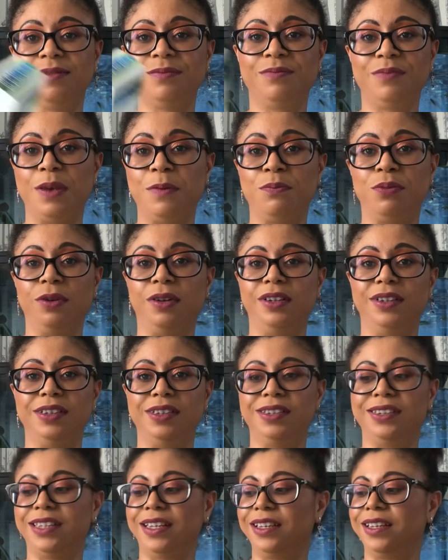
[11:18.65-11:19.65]
people are
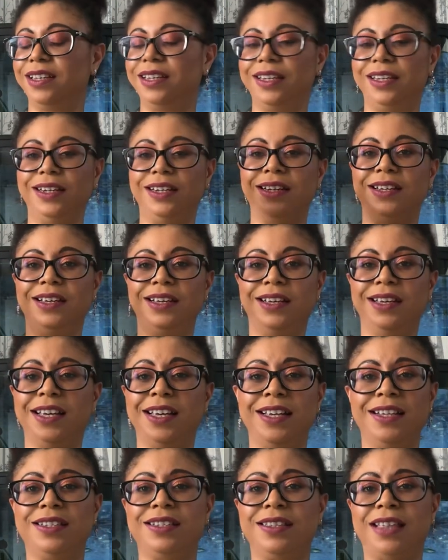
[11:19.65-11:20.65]
saying
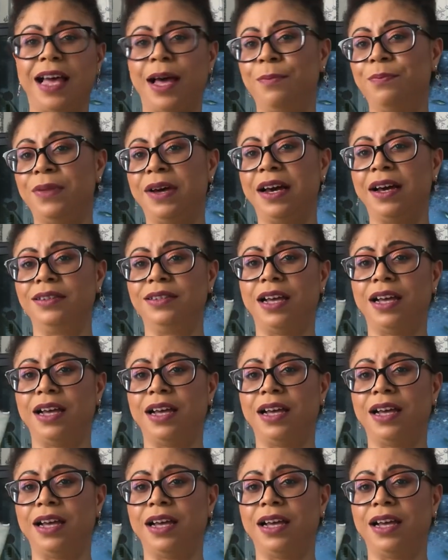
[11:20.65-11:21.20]
it's that bad.